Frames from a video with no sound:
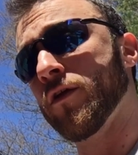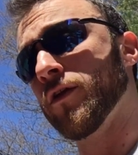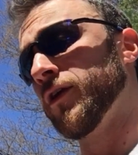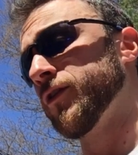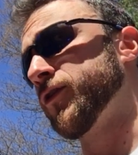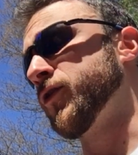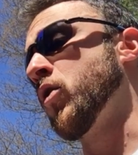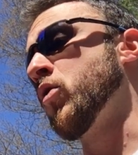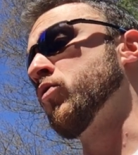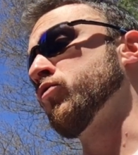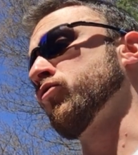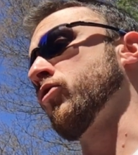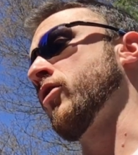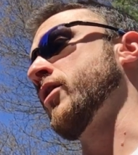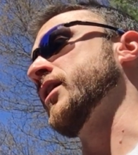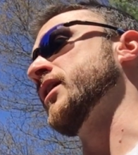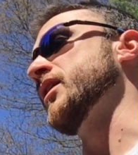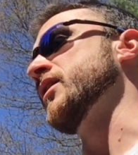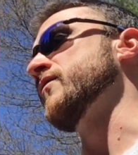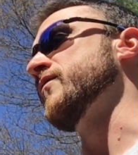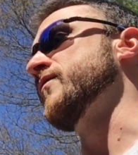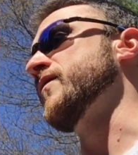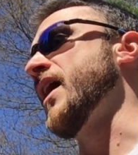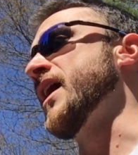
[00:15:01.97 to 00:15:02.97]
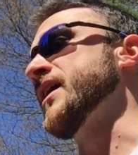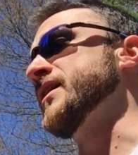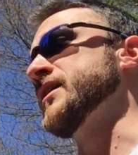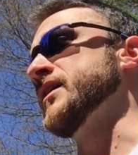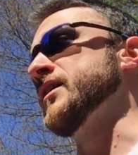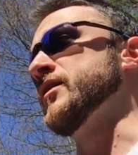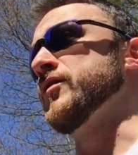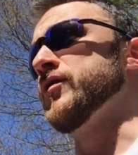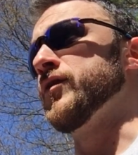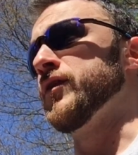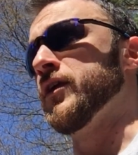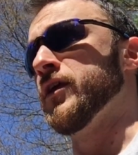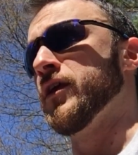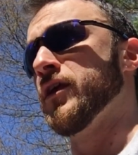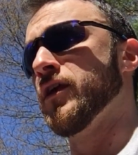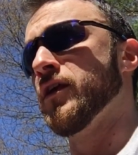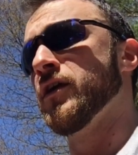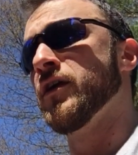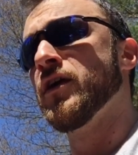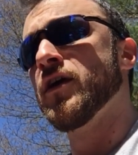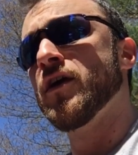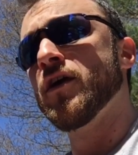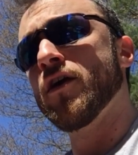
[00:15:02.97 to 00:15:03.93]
in its own right, and finding the